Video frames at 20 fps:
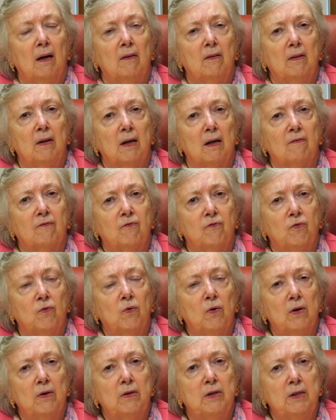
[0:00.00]
They're
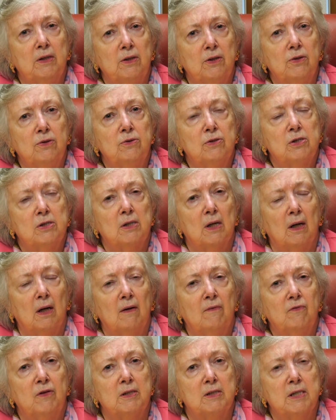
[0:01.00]
for the use
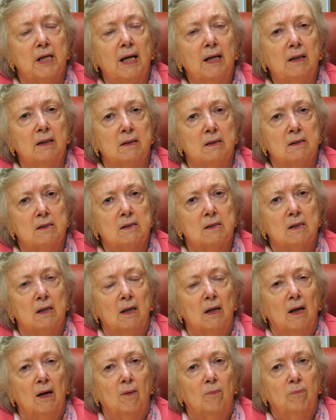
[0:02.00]
of the tenants,
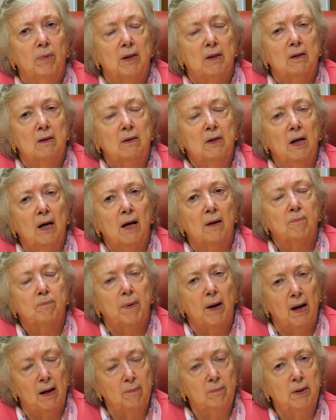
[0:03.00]
but they're not
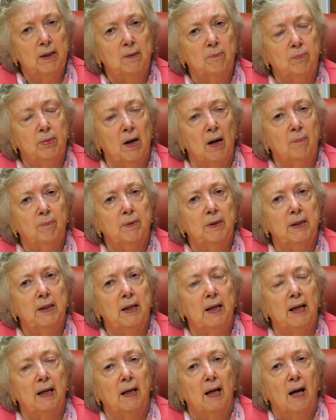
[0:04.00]
public
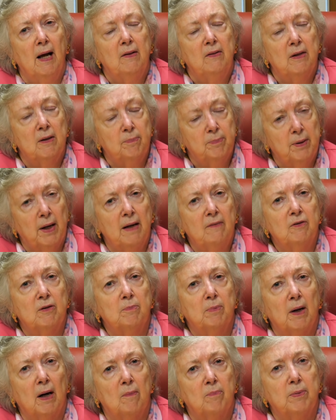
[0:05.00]
property, they're
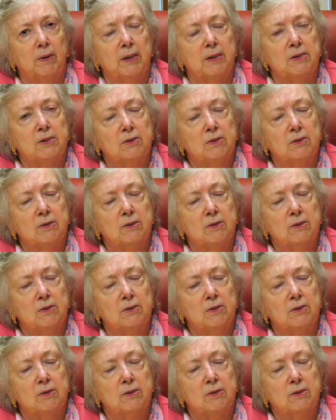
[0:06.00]
private property.